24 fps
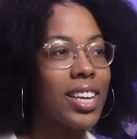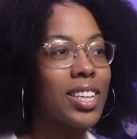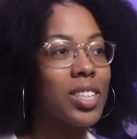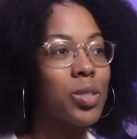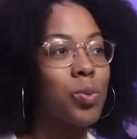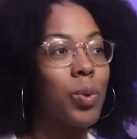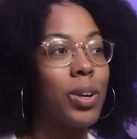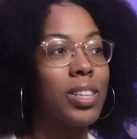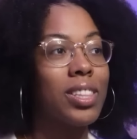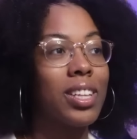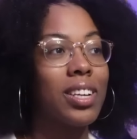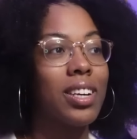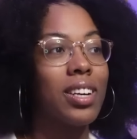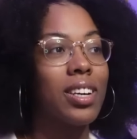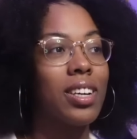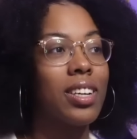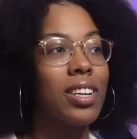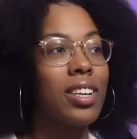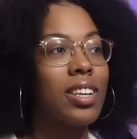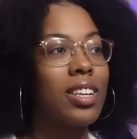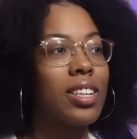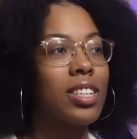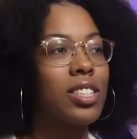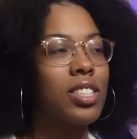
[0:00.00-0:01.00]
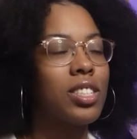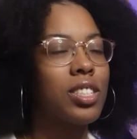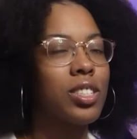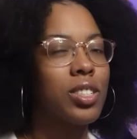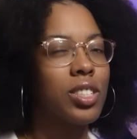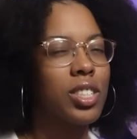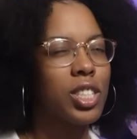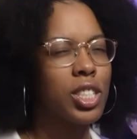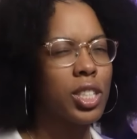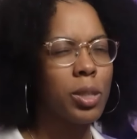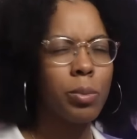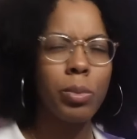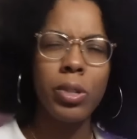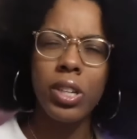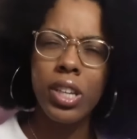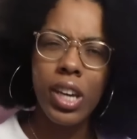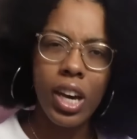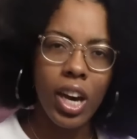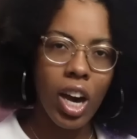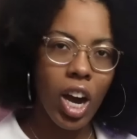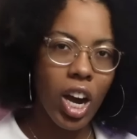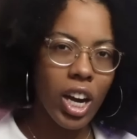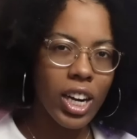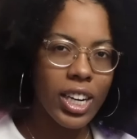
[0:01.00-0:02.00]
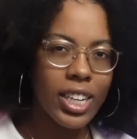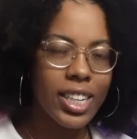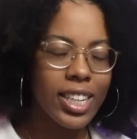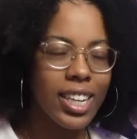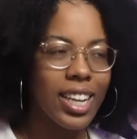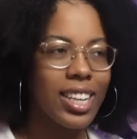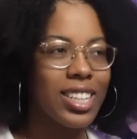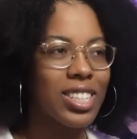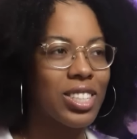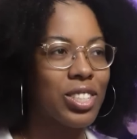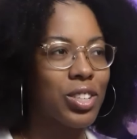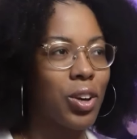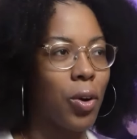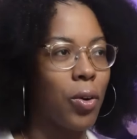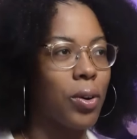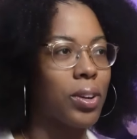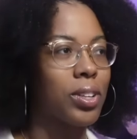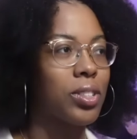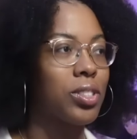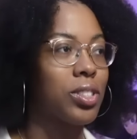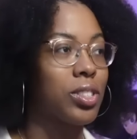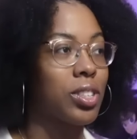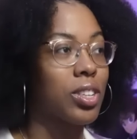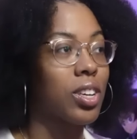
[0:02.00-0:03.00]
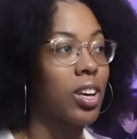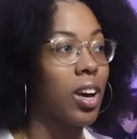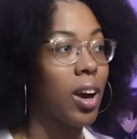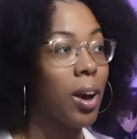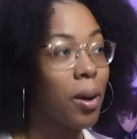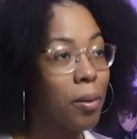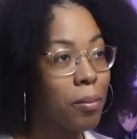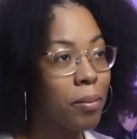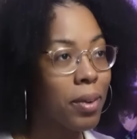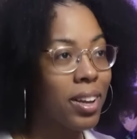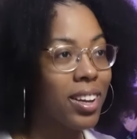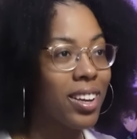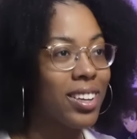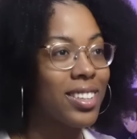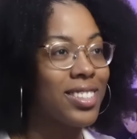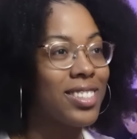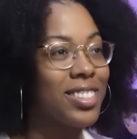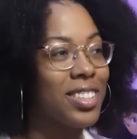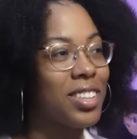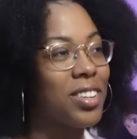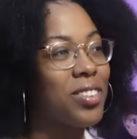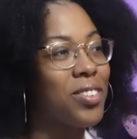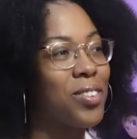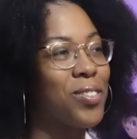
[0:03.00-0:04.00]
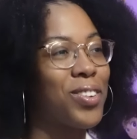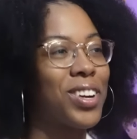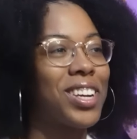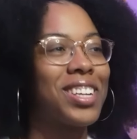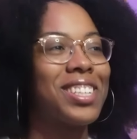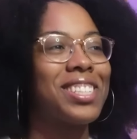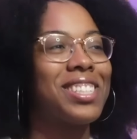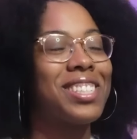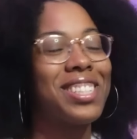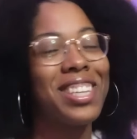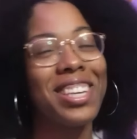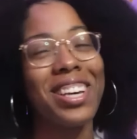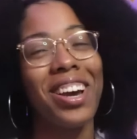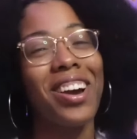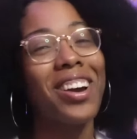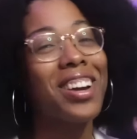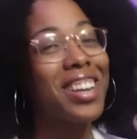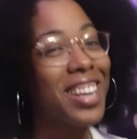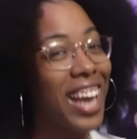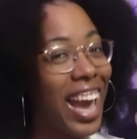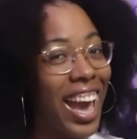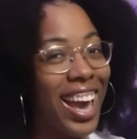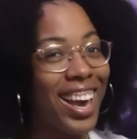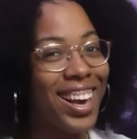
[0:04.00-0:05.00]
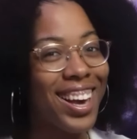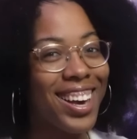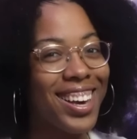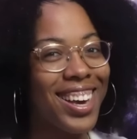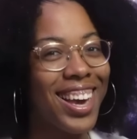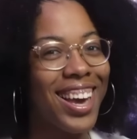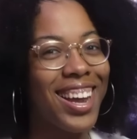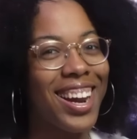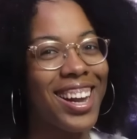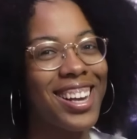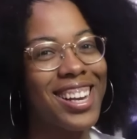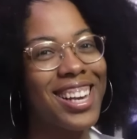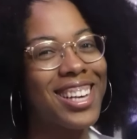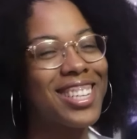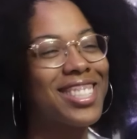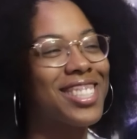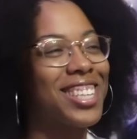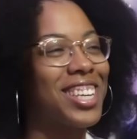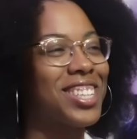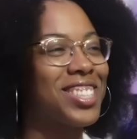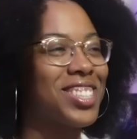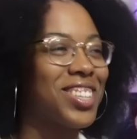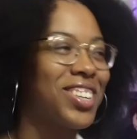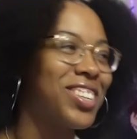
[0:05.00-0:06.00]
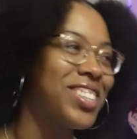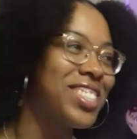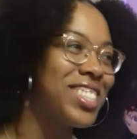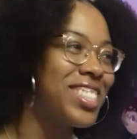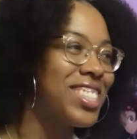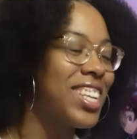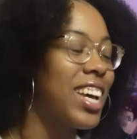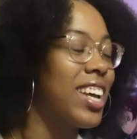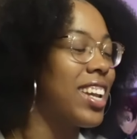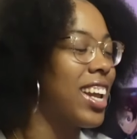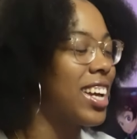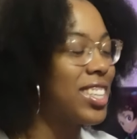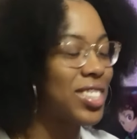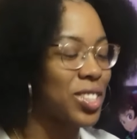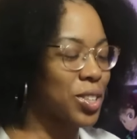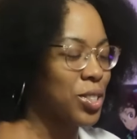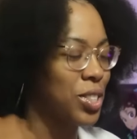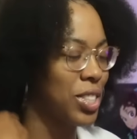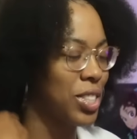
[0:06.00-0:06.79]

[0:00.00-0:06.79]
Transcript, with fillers: is when the Shibuya arc is going to come and continue, and we're gonna see our gang again, I guess. Like Toji, uh, not